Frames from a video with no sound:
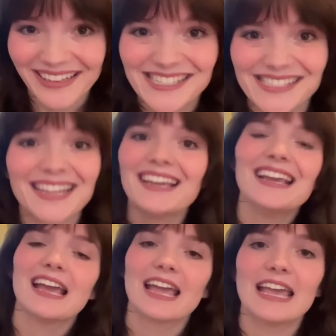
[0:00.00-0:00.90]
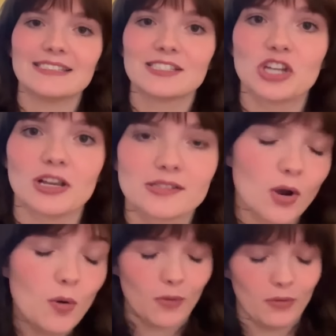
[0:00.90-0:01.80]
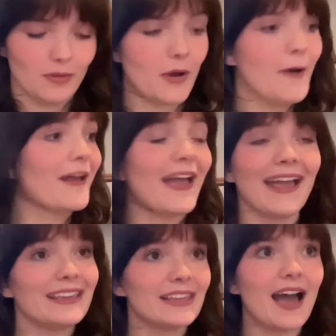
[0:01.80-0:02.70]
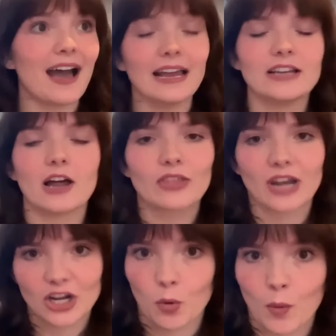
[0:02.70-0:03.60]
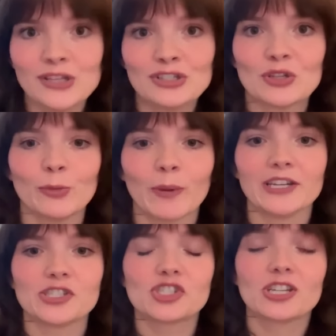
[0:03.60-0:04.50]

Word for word: it's it's just, oh, okay, yeah, and not that I don't want to, but it's